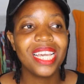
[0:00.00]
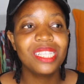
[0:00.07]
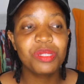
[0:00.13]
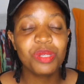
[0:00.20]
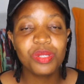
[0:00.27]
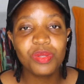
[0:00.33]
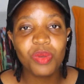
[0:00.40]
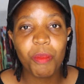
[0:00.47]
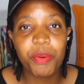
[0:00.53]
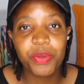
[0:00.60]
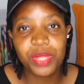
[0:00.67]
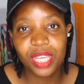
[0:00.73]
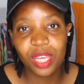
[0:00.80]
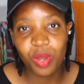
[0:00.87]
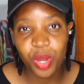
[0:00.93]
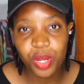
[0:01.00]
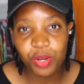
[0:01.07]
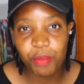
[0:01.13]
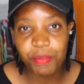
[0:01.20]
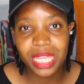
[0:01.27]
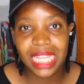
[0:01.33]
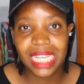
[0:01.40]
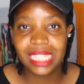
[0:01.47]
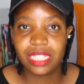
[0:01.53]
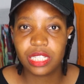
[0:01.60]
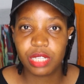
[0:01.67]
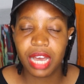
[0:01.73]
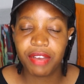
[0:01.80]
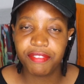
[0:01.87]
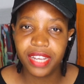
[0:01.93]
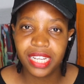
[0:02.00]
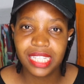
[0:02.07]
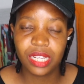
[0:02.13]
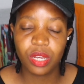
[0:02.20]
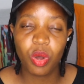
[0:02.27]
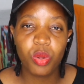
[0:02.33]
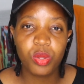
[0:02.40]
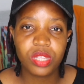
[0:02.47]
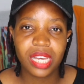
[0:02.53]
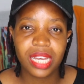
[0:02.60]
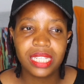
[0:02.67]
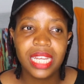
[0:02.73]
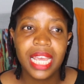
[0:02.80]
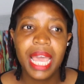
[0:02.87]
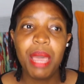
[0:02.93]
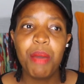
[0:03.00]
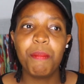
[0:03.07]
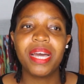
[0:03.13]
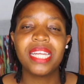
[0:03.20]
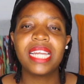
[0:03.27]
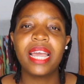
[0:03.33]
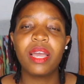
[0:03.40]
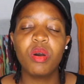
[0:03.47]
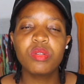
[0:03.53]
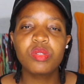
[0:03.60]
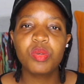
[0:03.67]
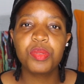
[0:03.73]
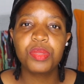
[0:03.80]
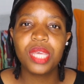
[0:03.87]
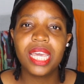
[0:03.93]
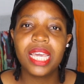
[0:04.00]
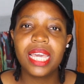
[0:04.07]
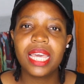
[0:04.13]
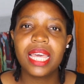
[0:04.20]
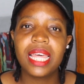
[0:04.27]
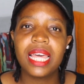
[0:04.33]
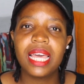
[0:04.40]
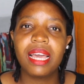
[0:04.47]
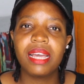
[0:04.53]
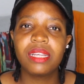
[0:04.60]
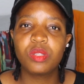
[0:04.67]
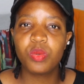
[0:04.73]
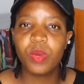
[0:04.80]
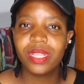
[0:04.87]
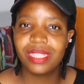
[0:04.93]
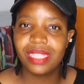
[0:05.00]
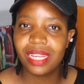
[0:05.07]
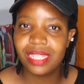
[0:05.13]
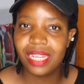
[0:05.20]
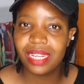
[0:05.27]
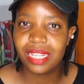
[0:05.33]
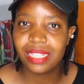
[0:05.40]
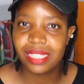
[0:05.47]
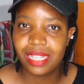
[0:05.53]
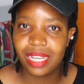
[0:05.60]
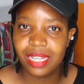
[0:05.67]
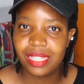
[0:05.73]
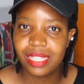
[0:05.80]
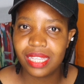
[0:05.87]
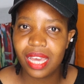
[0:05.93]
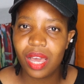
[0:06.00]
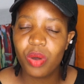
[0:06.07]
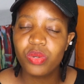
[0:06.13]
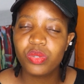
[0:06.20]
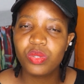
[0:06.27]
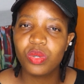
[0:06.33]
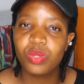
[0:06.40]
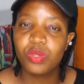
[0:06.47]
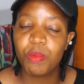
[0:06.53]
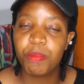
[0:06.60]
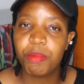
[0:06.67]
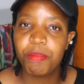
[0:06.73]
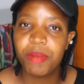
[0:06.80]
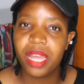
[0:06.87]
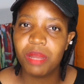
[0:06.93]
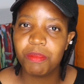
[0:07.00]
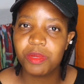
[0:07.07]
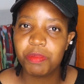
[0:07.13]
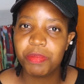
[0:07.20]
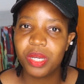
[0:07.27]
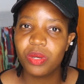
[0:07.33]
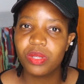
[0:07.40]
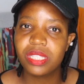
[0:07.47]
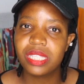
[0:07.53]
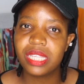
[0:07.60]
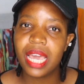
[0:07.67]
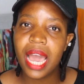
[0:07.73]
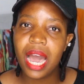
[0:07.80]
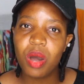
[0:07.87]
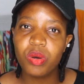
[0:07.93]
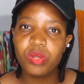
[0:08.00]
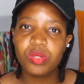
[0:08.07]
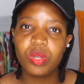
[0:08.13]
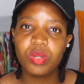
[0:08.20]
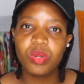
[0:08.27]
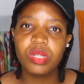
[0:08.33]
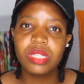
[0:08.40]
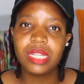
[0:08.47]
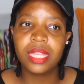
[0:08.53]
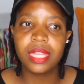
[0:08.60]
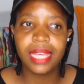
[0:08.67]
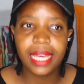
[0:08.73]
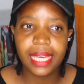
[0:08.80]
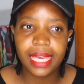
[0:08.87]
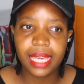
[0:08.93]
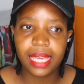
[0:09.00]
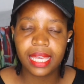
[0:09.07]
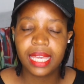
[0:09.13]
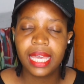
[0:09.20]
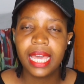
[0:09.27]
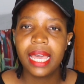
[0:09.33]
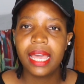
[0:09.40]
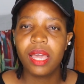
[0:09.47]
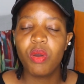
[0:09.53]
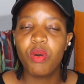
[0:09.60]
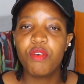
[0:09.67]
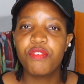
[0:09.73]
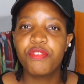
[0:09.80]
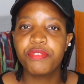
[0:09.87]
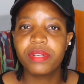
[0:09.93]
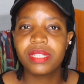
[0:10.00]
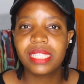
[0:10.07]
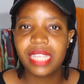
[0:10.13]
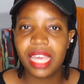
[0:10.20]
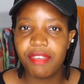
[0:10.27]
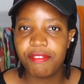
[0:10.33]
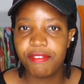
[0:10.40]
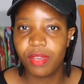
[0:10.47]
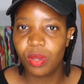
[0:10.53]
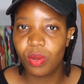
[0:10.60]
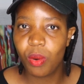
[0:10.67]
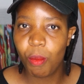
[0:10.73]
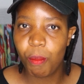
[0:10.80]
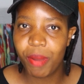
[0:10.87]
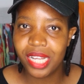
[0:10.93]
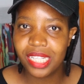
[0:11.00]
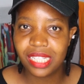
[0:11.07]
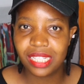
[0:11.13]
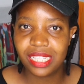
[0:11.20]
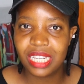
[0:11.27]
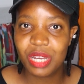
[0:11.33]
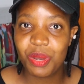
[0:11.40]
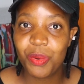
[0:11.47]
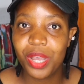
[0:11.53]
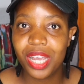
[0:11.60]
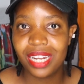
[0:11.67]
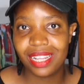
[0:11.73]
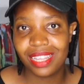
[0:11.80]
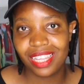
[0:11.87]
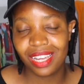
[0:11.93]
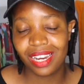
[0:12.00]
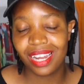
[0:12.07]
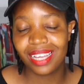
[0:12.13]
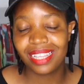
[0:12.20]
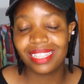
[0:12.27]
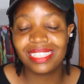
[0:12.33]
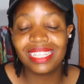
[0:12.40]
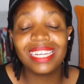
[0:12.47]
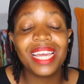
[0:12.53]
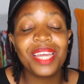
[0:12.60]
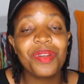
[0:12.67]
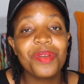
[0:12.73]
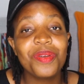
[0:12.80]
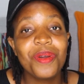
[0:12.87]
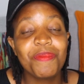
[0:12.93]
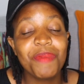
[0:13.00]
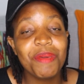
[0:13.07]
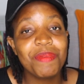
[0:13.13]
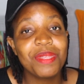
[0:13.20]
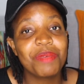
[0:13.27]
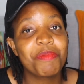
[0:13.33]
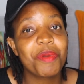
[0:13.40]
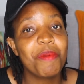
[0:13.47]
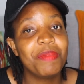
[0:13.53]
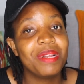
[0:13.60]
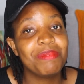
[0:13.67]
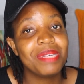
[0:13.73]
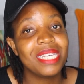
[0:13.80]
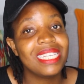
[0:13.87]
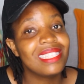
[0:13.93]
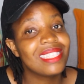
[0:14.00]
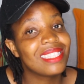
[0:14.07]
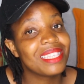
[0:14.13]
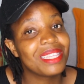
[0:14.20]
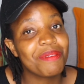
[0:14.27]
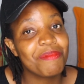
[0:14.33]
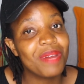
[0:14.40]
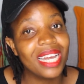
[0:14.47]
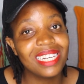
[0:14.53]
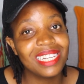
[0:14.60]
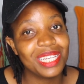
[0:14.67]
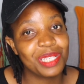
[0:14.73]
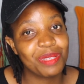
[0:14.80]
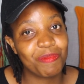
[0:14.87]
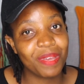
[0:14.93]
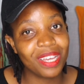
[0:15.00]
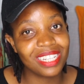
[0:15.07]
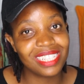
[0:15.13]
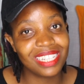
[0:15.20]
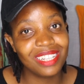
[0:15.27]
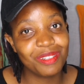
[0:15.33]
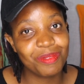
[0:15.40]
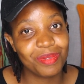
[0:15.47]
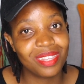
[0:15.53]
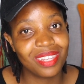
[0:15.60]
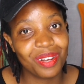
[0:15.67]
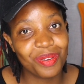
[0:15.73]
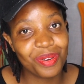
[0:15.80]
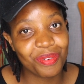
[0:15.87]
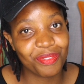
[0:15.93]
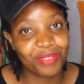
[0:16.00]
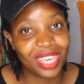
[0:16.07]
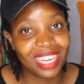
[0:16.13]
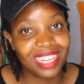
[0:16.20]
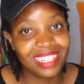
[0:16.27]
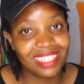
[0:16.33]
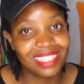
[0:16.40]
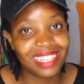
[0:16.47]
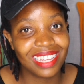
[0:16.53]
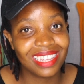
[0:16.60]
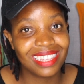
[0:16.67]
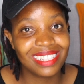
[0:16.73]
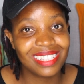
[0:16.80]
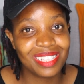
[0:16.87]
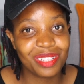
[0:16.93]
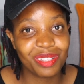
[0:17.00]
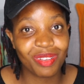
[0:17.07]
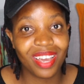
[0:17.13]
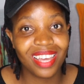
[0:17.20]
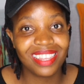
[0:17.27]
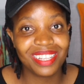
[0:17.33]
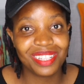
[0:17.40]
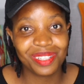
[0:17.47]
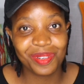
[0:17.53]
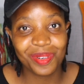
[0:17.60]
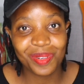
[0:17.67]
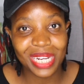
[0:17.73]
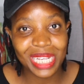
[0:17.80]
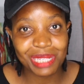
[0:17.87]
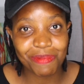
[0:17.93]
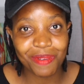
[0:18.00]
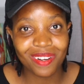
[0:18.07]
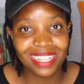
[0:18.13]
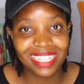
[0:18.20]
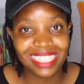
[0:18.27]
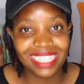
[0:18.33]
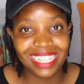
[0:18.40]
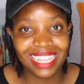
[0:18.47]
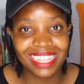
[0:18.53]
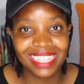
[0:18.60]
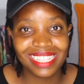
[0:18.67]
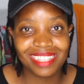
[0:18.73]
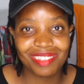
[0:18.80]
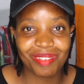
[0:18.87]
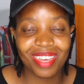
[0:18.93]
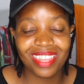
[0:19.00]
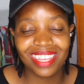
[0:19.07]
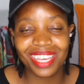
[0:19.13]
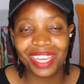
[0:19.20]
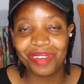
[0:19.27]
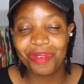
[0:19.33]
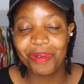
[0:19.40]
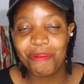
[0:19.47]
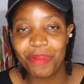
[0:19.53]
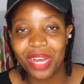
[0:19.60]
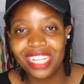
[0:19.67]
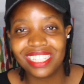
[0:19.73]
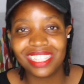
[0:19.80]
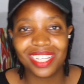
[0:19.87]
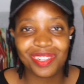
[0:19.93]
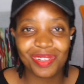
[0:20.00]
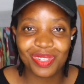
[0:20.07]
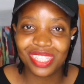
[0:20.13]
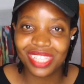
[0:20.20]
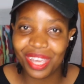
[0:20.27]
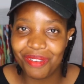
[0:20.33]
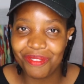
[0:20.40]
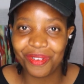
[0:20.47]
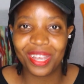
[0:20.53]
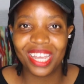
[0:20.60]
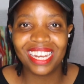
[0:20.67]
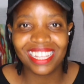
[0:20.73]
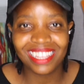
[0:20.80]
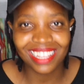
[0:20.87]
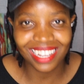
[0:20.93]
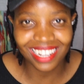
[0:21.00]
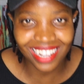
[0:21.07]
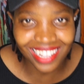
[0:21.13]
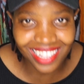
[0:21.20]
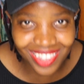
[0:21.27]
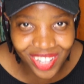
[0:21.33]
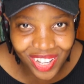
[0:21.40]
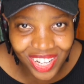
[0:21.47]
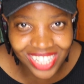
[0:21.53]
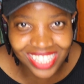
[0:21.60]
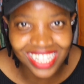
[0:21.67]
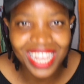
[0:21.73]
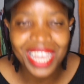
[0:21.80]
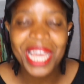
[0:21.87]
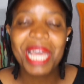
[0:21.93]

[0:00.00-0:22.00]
It's also about the economy that is affecting all that. But I also think to a certain extent, they're also to be blamed, because they are also not thinking of saving or budgeting or anything like this. And I don't know, maybe the problem is the money is being shared with a lot of girls, and this is why there's no transparency, and this is why they cannot budget or save or anything like that.